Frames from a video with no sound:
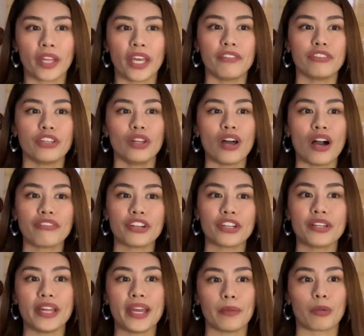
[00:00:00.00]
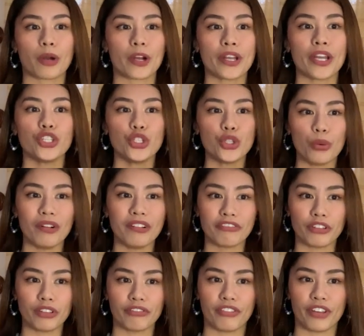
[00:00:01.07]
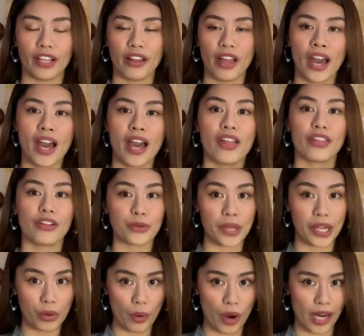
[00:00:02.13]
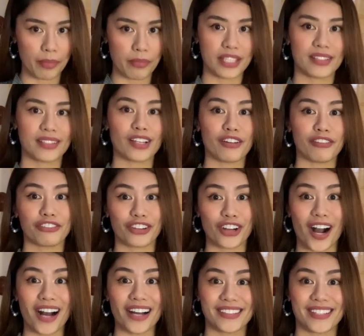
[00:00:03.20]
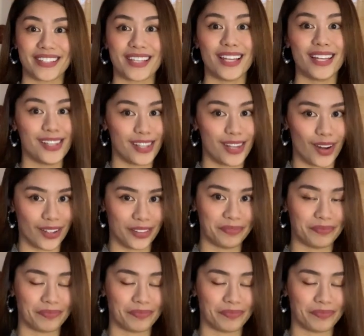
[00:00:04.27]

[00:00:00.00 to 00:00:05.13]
If you love your neighbor, you will fulfill the requirements of God's law.